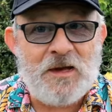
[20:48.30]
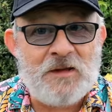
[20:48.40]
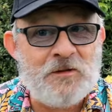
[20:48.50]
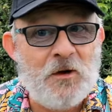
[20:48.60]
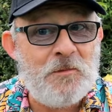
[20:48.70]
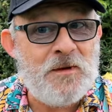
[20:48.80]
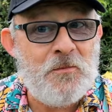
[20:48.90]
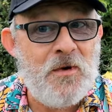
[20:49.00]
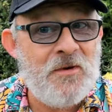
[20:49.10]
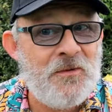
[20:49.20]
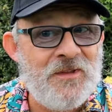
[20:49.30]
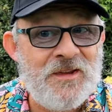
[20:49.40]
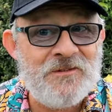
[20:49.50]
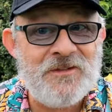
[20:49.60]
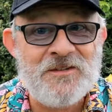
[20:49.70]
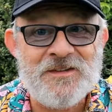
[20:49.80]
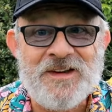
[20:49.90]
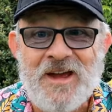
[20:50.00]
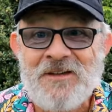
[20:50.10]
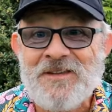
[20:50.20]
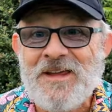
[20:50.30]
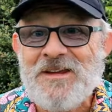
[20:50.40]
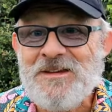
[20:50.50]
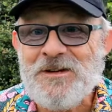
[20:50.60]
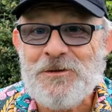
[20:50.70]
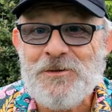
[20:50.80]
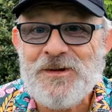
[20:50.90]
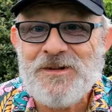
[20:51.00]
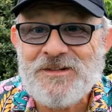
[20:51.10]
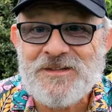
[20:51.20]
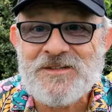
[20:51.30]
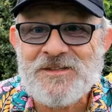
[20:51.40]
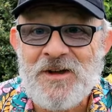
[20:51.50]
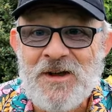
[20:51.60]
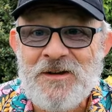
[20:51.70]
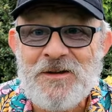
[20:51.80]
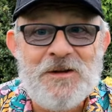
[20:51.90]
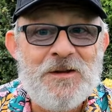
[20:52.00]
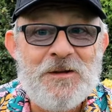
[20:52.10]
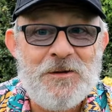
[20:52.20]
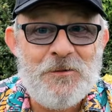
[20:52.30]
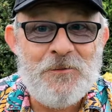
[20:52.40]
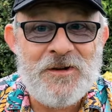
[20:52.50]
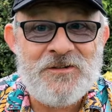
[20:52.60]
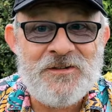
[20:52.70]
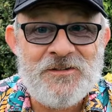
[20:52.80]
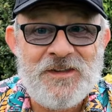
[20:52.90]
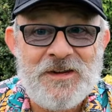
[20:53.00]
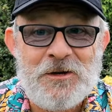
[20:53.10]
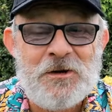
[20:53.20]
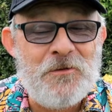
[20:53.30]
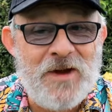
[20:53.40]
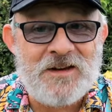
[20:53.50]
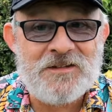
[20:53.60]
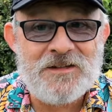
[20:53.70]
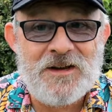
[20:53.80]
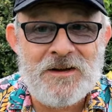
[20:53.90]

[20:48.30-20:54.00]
It's got to be one or the other, hasn't it? I'll let you decide which is the correct